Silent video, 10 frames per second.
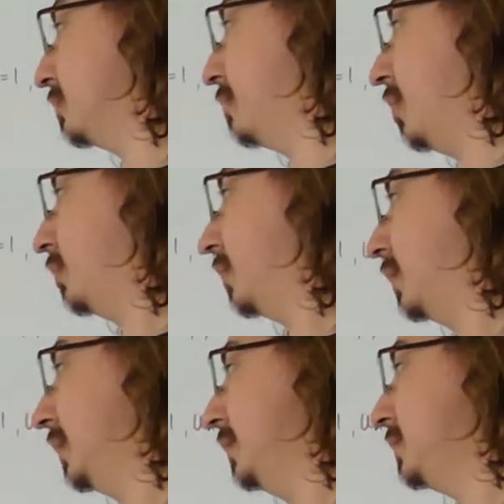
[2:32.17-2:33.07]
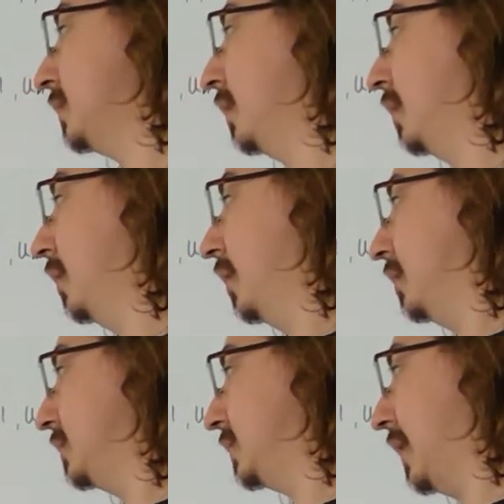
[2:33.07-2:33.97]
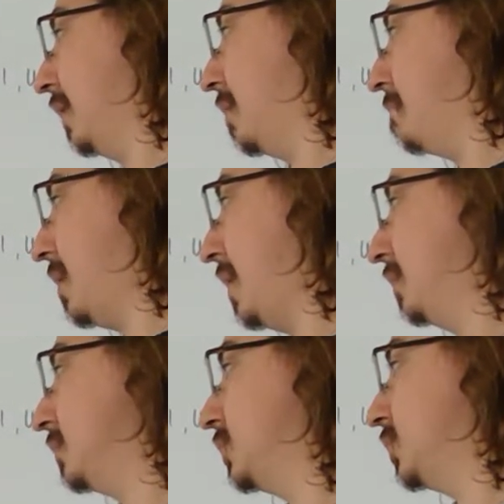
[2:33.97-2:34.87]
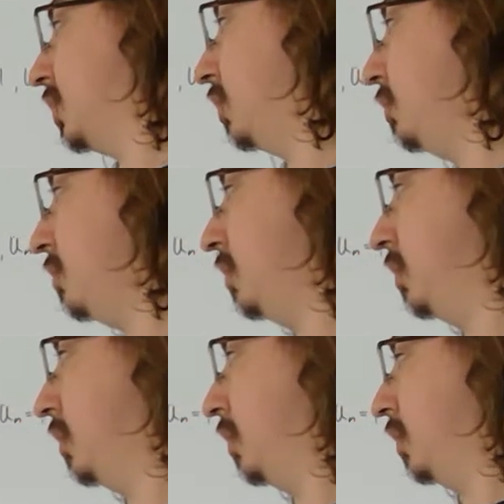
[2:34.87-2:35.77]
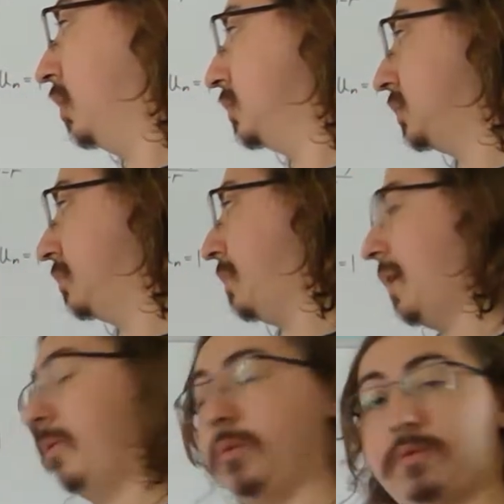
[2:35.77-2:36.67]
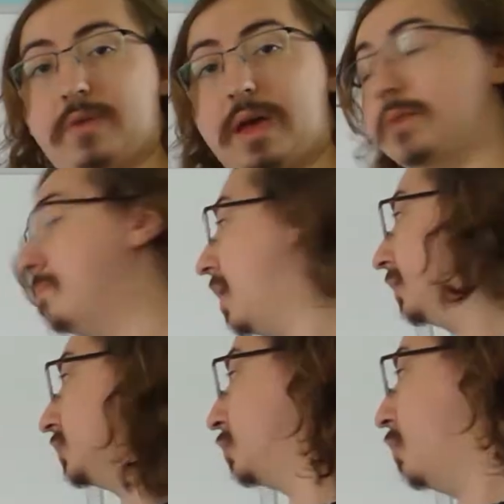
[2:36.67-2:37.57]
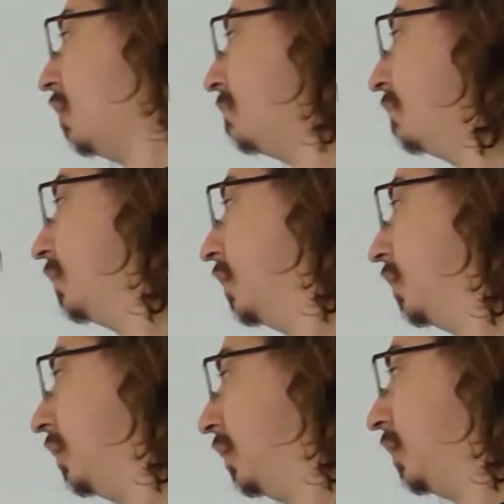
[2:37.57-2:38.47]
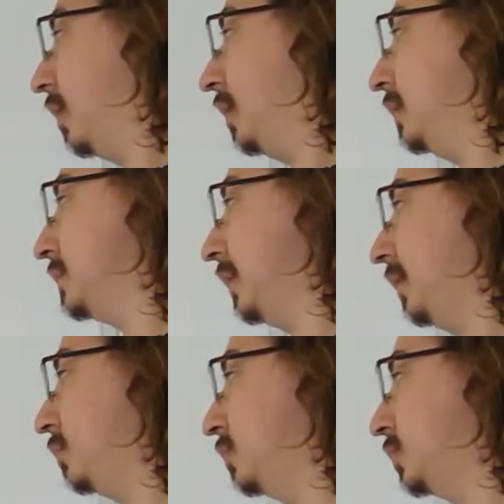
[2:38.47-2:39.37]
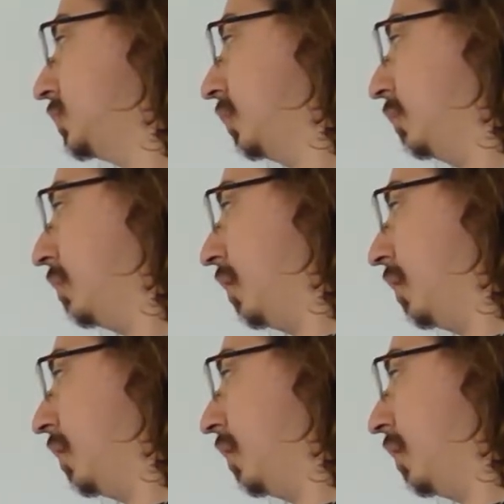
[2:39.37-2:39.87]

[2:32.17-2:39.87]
of both of these and say that minus 2 to the power of n minus 1 is equal to